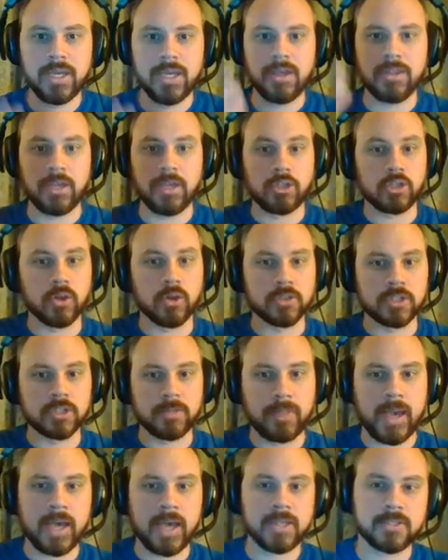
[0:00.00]
They chose to
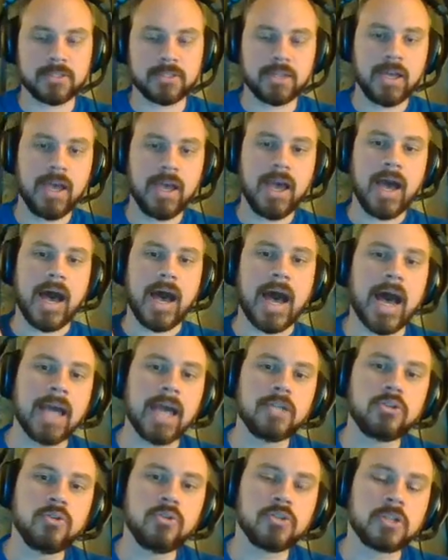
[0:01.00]
pass. I
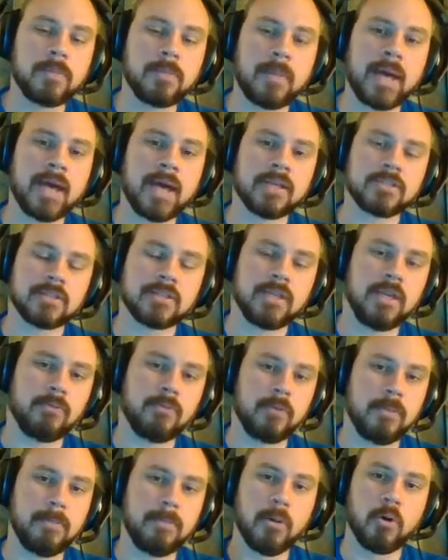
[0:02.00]
choose to pass. If
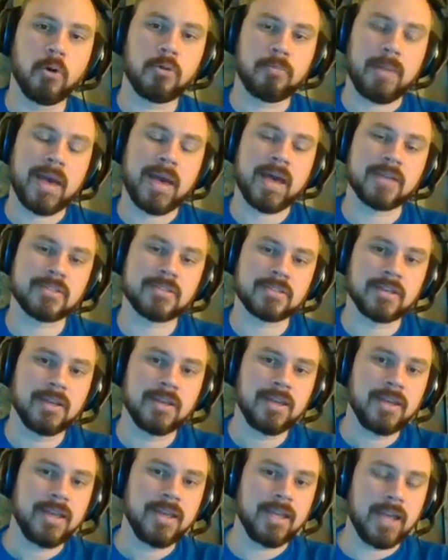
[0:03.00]
we both pass,
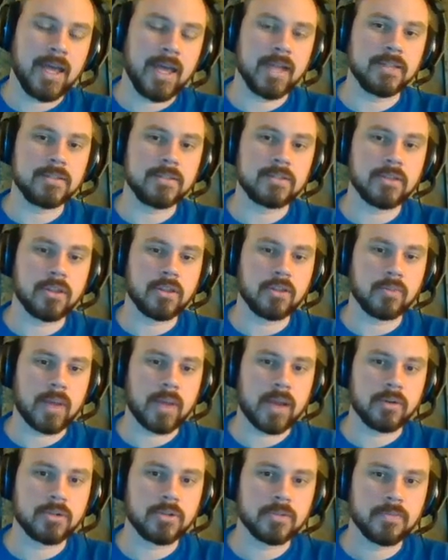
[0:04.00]
it ends the
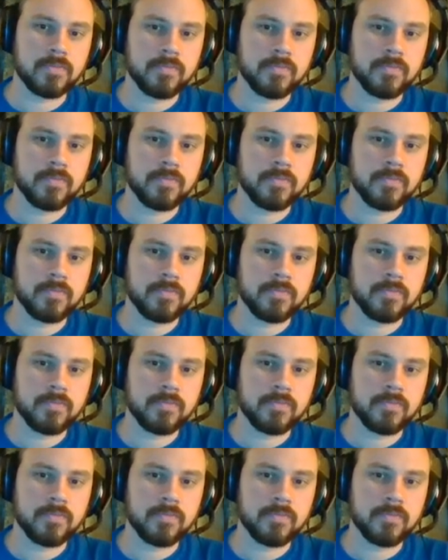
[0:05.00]
round.